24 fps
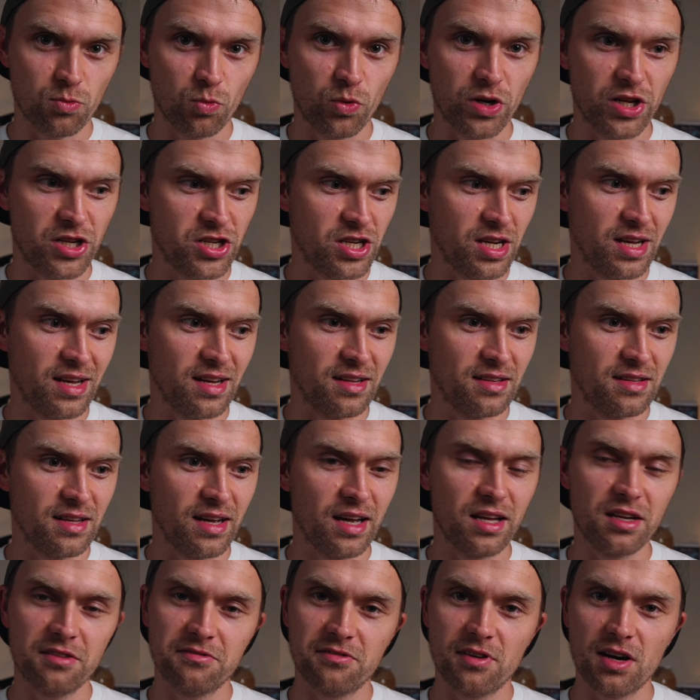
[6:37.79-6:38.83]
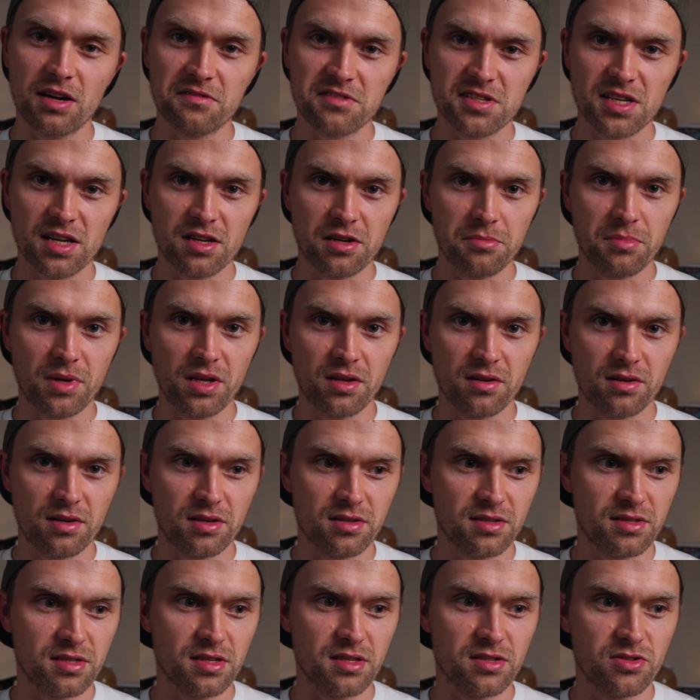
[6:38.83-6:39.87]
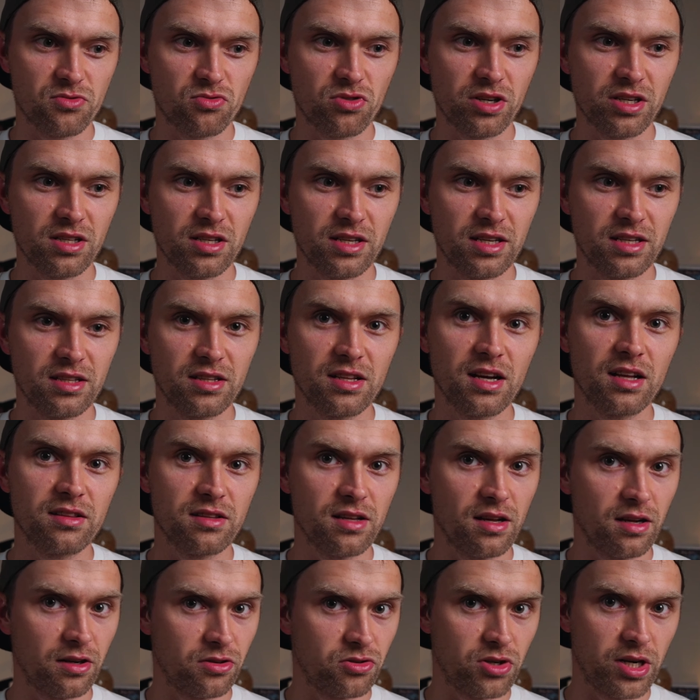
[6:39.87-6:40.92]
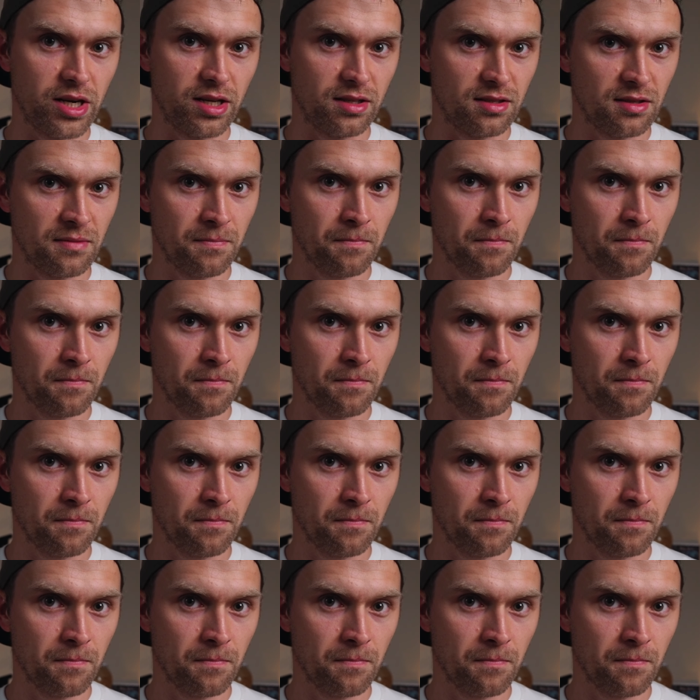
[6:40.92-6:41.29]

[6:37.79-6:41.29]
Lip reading: which at 85 centimeters is really not that great.